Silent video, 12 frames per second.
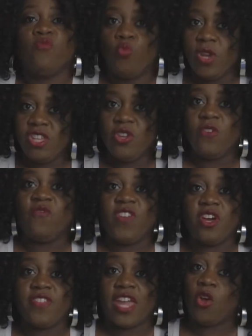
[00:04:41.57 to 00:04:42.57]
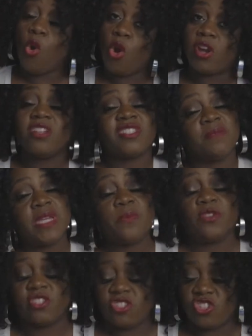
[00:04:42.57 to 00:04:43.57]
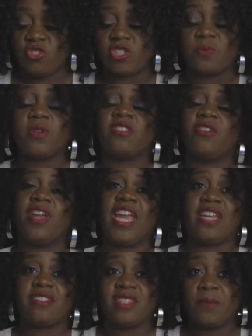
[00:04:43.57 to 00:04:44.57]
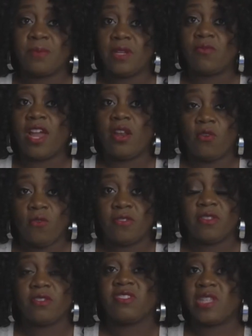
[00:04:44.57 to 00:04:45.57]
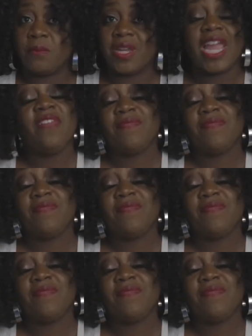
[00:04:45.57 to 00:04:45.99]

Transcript: When you feel that, or some people just choose to put their hands simply right over their stomach, and